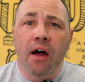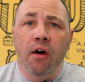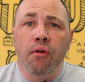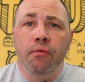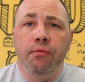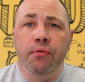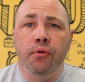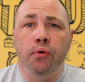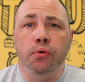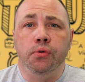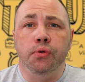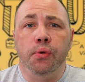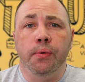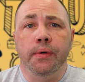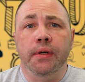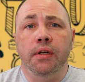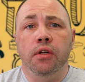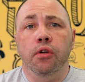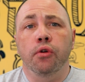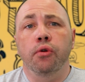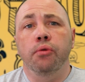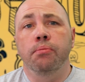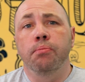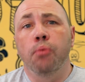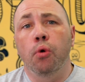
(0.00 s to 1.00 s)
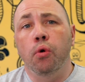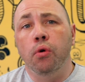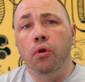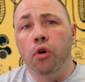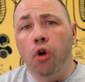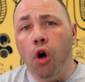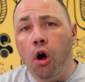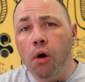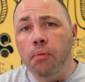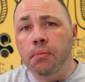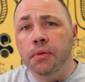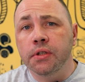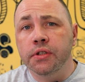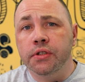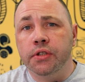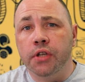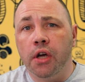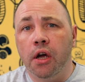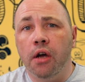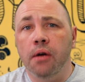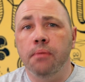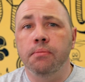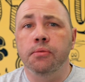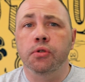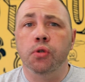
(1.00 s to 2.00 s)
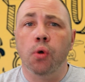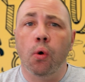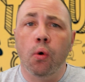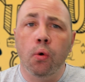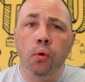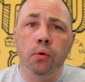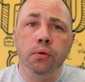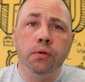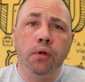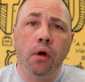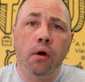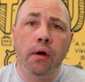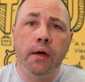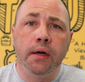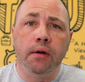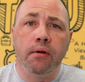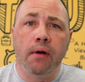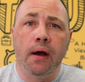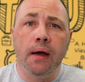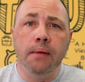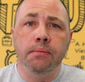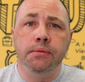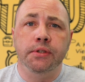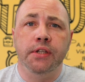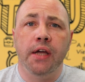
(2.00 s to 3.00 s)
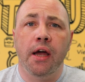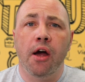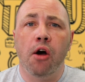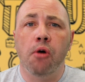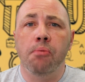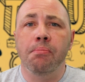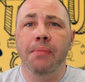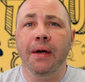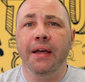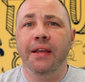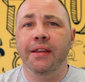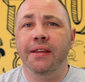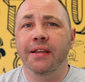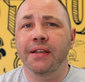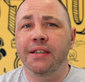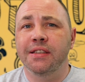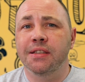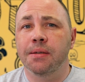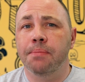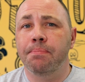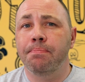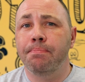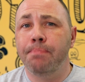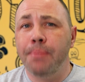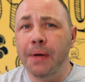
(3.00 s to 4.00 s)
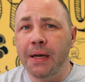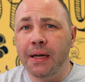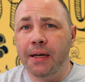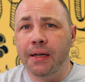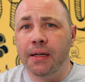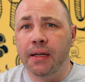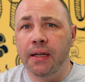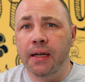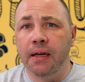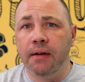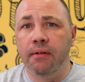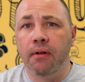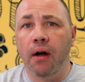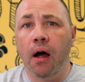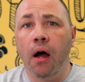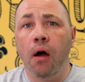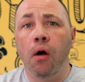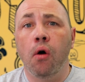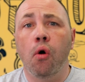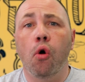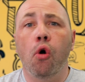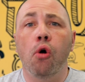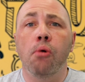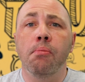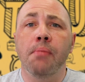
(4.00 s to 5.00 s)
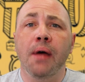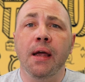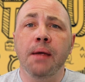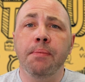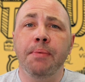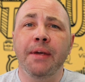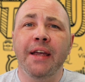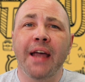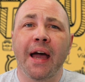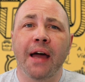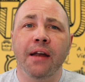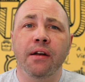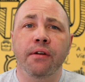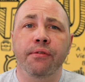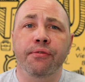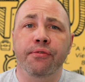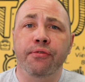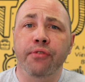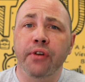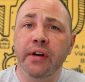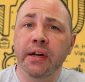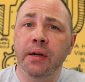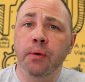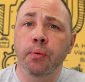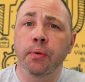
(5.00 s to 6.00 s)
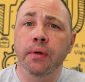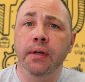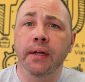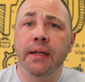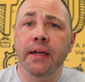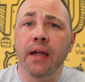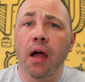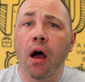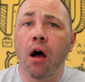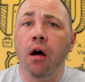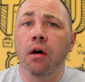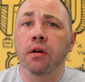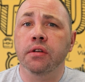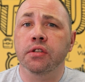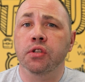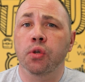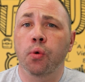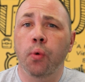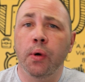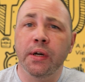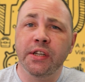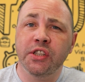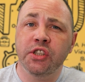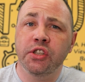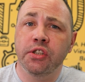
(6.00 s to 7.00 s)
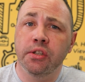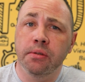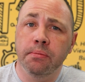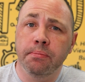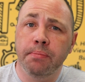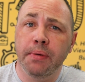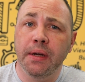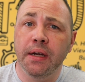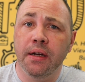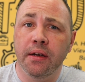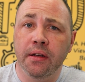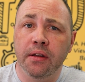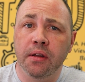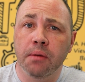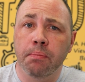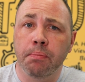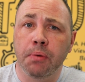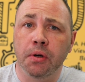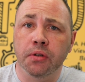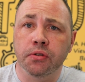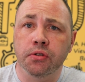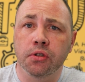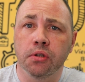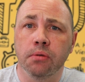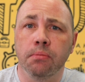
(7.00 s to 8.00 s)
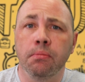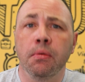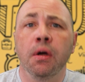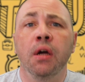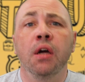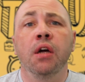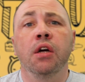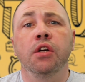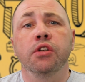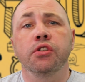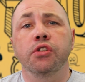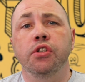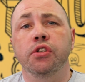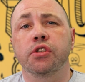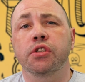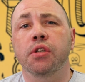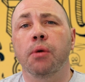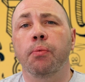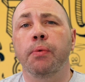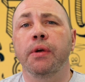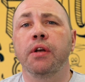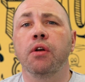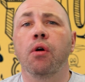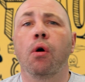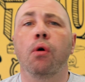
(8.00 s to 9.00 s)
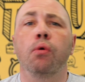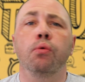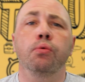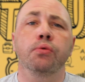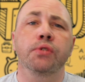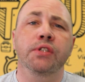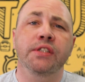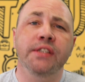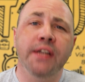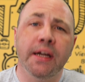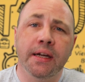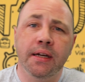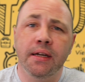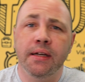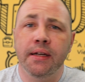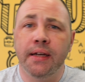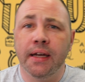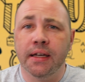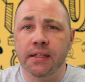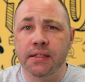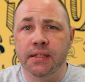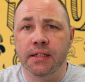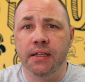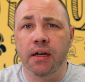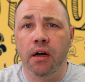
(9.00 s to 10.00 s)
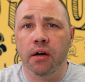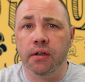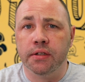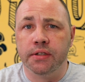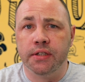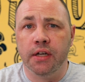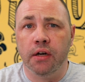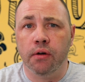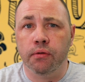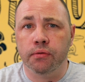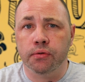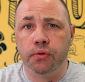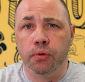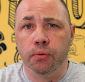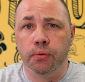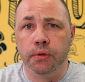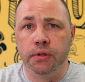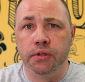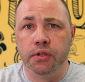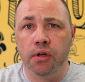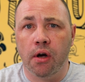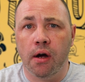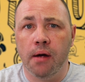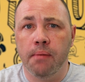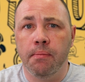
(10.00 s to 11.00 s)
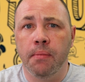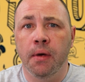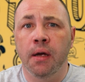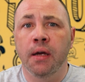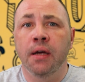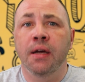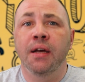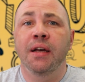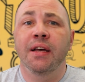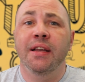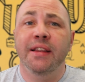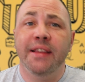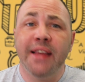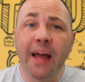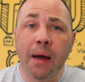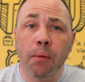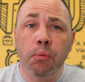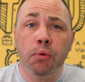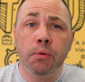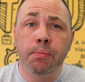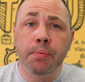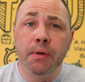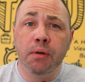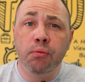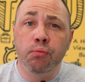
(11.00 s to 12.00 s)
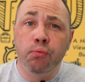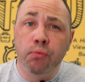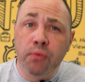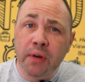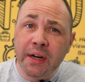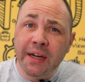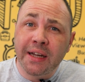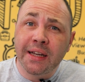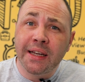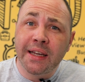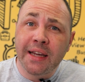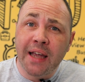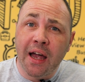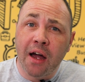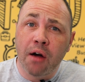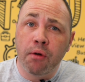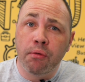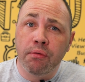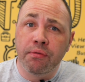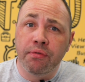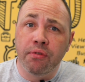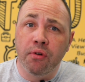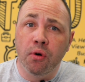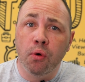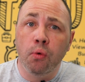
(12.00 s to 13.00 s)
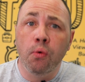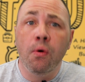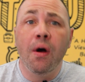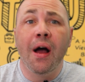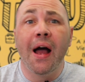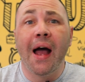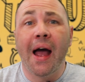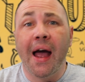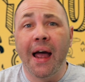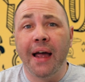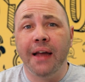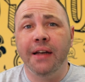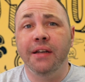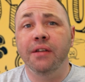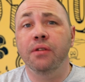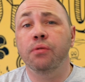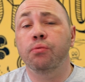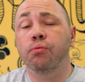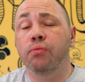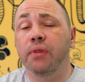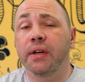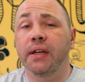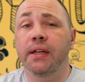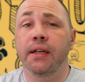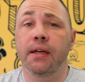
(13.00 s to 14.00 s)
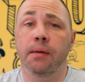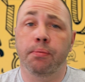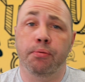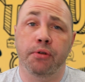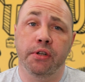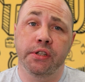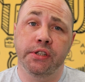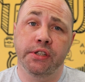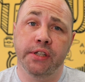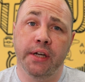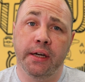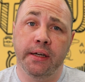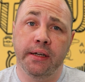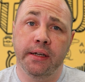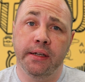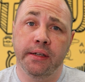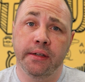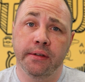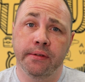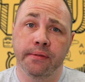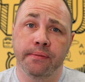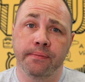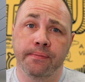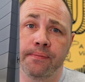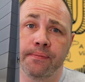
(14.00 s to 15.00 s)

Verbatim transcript: helpful to include more common terms or diagrams to help make things a bit clearer or maybe add a frequently asked question bit at the bottom just so we're not all second guessing ourselves all the time. That would be really helpful and really appreciated.